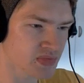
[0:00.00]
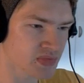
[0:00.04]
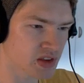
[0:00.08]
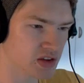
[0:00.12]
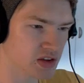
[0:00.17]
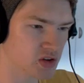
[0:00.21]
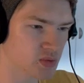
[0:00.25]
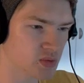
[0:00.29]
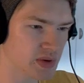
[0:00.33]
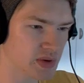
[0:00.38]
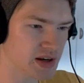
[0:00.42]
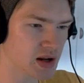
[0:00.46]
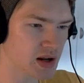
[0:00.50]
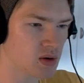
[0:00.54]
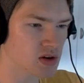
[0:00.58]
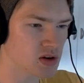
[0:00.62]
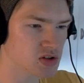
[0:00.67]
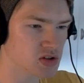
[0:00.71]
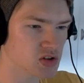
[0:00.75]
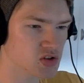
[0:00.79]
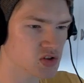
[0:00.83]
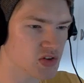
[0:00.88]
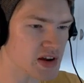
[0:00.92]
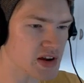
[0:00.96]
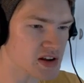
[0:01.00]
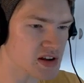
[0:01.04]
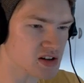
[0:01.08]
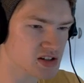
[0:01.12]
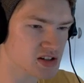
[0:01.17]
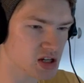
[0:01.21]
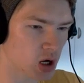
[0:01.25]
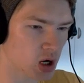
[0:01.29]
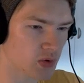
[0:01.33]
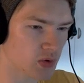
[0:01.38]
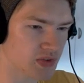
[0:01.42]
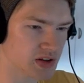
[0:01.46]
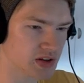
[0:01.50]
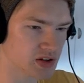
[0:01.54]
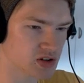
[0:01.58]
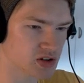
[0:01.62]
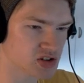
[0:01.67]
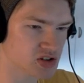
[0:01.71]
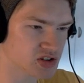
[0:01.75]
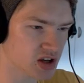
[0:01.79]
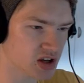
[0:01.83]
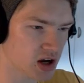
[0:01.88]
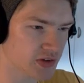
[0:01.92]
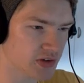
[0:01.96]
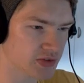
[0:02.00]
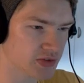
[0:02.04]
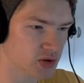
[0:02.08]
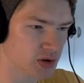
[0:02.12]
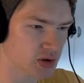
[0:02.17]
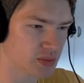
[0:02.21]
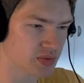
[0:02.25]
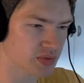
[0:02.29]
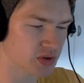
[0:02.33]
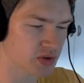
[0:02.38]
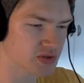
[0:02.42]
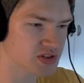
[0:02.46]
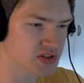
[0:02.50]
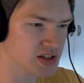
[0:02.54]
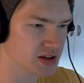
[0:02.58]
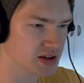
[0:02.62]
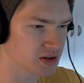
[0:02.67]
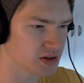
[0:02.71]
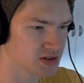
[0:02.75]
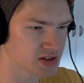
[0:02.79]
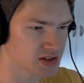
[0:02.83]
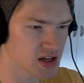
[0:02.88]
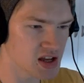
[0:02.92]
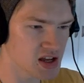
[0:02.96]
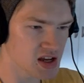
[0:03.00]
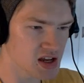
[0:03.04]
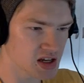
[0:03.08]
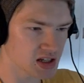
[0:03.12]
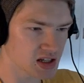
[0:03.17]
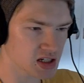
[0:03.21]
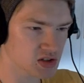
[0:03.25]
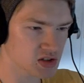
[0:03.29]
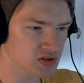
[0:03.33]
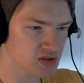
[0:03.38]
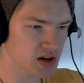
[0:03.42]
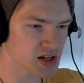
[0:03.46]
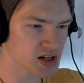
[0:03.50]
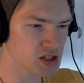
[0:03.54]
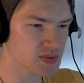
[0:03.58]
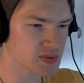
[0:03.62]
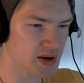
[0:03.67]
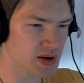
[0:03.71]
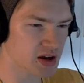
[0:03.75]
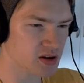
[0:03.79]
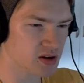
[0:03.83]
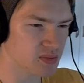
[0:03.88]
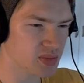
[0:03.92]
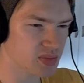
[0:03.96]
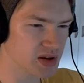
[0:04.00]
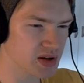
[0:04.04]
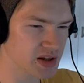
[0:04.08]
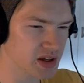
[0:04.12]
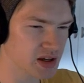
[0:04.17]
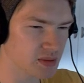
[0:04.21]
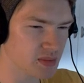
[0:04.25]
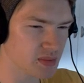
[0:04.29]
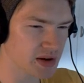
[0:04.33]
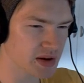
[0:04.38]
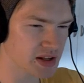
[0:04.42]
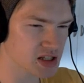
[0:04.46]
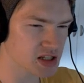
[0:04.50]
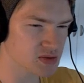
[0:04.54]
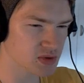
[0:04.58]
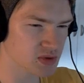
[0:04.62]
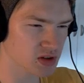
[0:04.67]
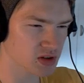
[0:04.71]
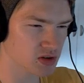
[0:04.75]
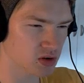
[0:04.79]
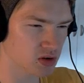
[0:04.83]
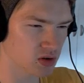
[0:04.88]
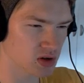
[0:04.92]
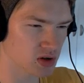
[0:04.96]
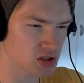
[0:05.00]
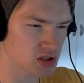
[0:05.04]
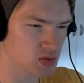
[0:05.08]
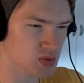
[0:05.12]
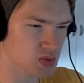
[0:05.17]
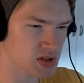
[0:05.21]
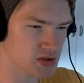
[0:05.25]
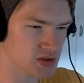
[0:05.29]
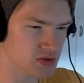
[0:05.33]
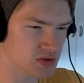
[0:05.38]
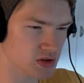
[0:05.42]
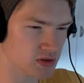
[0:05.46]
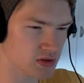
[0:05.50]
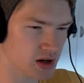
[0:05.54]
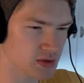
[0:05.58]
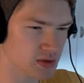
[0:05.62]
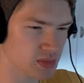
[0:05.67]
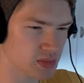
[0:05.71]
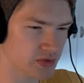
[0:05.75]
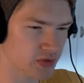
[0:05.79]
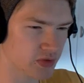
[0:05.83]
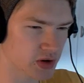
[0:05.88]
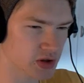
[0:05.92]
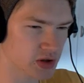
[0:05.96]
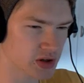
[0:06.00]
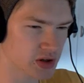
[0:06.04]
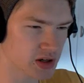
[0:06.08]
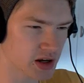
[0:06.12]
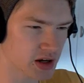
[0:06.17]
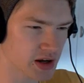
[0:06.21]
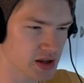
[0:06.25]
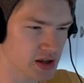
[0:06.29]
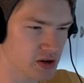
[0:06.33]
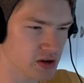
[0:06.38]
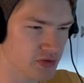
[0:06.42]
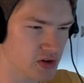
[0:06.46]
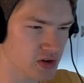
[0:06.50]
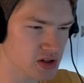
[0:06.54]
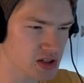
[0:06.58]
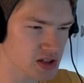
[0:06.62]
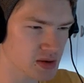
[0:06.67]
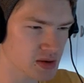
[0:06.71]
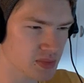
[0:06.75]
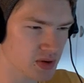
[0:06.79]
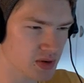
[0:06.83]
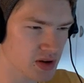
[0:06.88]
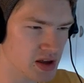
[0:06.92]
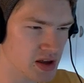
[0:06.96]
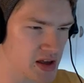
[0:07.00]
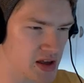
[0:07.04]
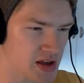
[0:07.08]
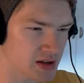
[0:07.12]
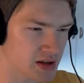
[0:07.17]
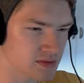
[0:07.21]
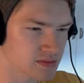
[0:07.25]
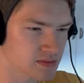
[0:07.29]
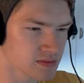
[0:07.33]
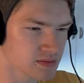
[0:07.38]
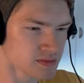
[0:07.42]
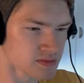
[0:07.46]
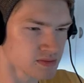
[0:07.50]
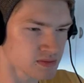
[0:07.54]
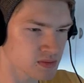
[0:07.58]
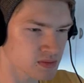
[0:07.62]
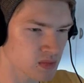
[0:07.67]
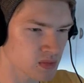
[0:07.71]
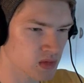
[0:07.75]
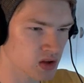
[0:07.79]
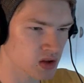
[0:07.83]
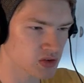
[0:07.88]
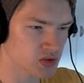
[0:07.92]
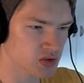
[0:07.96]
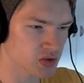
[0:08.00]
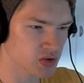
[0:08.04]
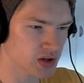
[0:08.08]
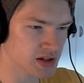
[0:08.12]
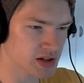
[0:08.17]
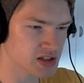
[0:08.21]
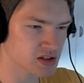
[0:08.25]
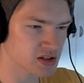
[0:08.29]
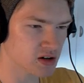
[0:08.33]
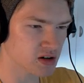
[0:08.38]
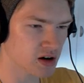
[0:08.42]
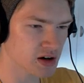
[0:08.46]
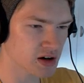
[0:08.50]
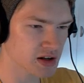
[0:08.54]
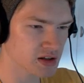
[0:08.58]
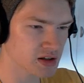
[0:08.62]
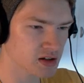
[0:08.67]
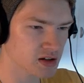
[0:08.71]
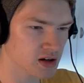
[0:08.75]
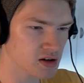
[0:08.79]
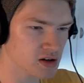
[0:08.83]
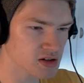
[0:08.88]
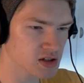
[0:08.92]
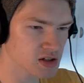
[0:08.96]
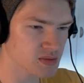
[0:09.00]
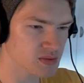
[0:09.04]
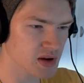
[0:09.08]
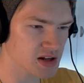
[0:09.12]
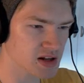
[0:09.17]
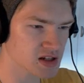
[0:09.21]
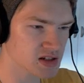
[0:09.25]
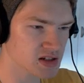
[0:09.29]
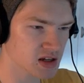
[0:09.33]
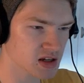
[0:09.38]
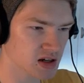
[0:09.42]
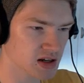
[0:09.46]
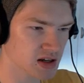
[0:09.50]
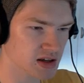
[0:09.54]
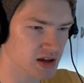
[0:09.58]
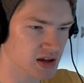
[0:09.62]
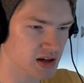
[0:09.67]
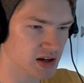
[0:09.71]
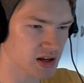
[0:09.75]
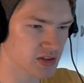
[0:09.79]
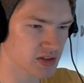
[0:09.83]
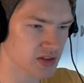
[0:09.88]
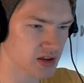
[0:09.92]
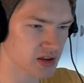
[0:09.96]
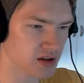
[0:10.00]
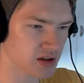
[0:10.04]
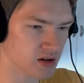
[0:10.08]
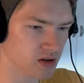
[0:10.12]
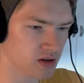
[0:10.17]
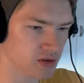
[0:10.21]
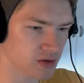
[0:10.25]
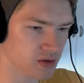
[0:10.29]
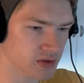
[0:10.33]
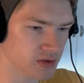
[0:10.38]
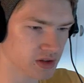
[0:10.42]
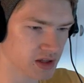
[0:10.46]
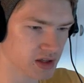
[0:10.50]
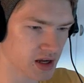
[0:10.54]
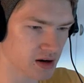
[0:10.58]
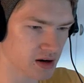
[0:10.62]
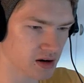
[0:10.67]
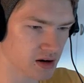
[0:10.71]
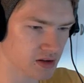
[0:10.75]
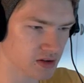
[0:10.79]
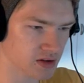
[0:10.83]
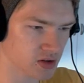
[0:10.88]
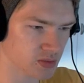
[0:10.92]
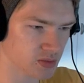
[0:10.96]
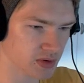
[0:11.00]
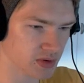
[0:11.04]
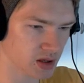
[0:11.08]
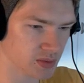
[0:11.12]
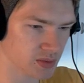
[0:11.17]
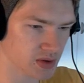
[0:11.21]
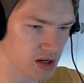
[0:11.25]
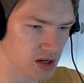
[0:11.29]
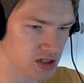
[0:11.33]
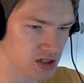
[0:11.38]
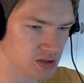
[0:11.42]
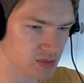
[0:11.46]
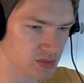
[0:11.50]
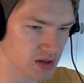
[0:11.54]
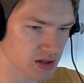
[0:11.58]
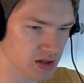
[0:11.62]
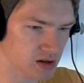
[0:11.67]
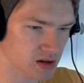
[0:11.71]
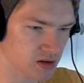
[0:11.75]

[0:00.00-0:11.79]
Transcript: You may now also train yourself and your staff to improve skills. Let's try this by completing a management course, which is required before you can hire your first employee. To get started, close this message and click anything on the character to bring up the action menu.